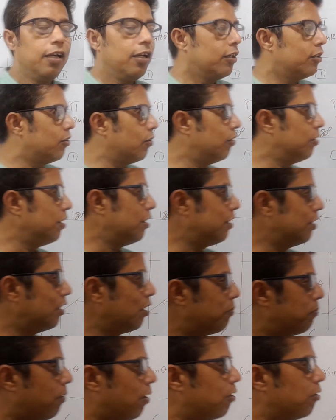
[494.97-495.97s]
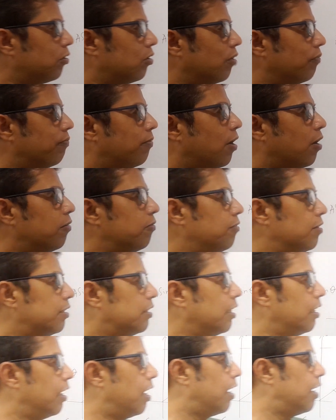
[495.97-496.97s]
So this is a part of
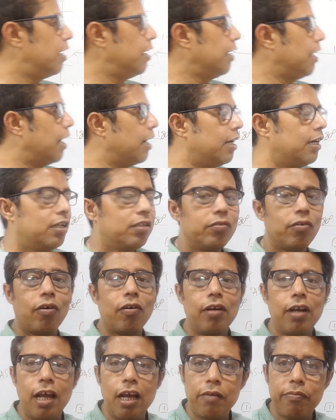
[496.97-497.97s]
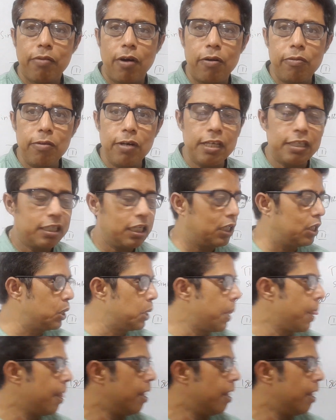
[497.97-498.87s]
foundation learning, and it's not like foundation